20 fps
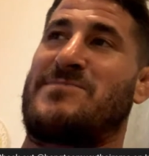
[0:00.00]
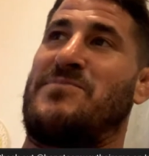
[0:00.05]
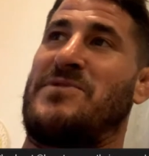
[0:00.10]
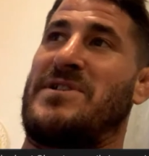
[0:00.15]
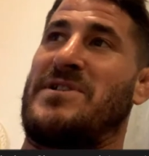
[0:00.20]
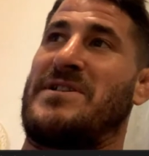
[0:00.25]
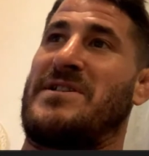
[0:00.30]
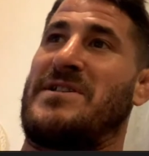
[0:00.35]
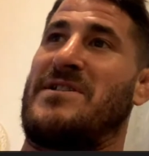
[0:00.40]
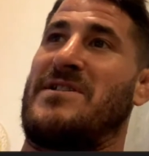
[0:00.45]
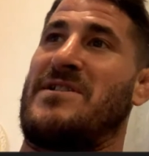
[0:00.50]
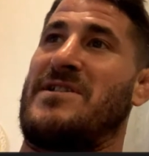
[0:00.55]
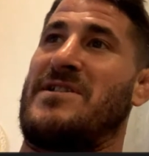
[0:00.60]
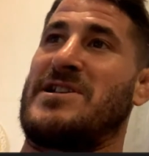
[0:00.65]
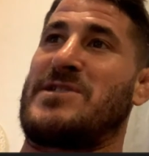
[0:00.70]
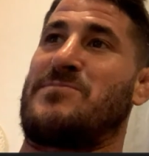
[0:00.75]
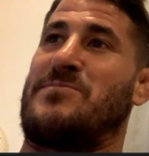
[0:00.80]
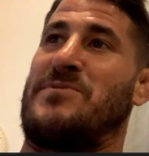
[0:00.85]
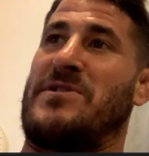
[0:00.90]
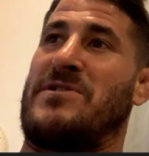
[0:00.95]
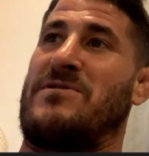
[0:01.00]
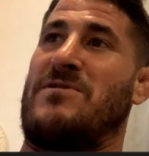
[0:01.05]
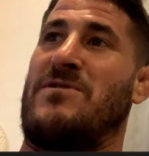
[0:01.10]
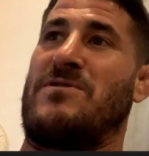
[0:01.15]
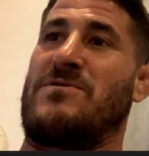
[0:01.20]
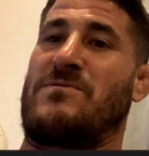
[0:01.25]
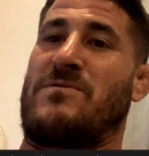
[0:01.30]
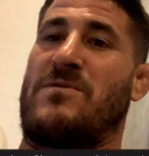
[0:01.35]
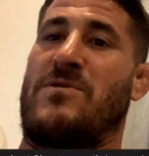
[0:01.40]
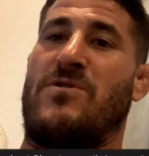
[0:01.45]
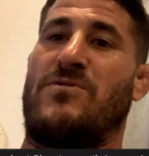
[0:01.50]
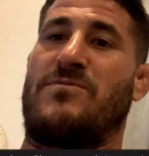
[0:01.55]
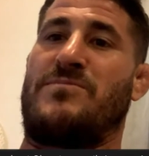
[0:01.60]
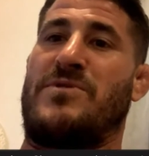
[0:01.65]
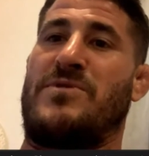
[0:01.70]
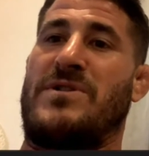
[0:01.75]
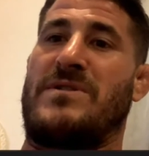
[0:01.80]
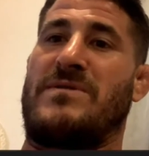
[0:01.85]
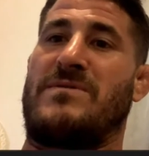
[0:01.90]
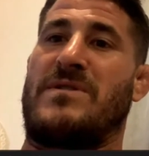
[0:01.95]
been a long road,
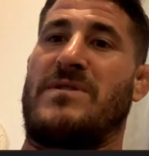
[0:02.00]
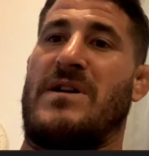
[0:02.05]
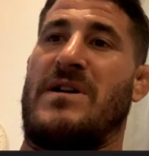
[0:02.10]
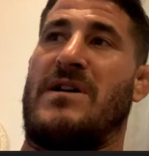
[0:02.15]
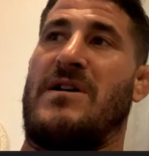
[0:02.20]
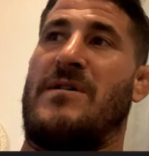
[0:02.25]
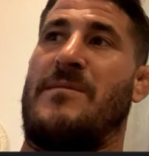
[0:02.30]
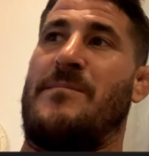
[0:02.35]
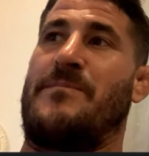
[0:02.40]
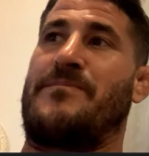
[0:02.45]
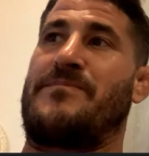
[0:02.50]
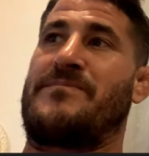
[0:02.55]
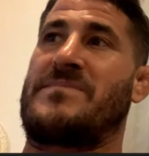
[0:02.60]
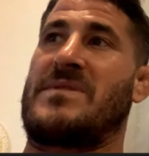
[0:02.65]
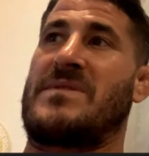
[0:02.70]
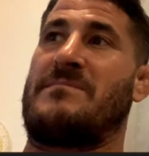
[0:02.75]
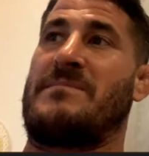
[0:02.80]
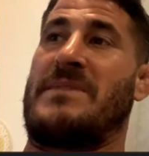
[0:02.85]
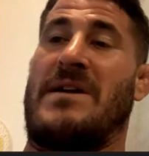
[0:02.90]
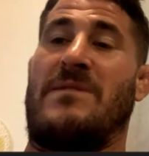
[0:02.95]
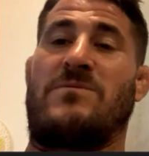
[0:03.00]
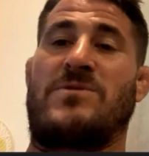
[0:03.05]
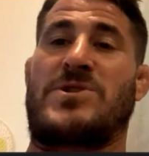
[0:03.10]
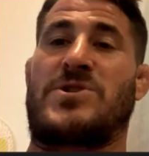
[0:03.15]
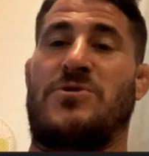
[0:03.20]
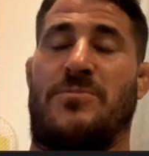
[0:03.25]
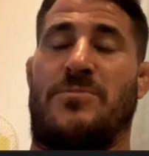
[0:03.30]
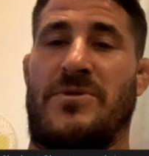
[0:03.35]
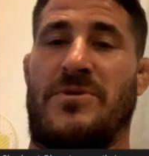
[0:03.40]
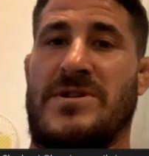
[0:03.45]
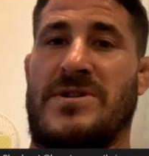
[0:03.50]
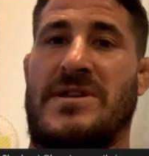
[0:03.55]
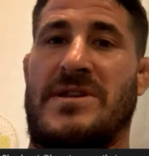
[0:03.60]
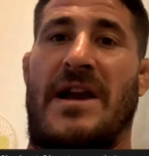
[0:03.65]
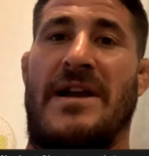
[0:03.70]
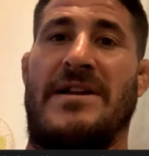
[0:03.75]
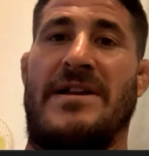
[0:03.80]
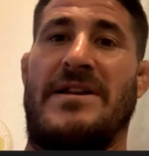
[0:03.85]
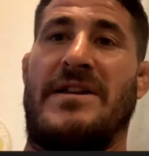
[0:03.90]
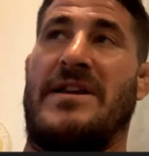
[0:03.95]
but man, we're super
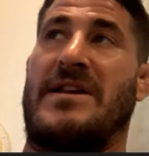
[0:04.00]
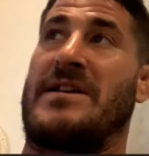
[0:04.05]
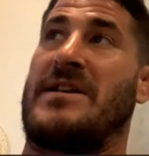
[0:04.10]
excited.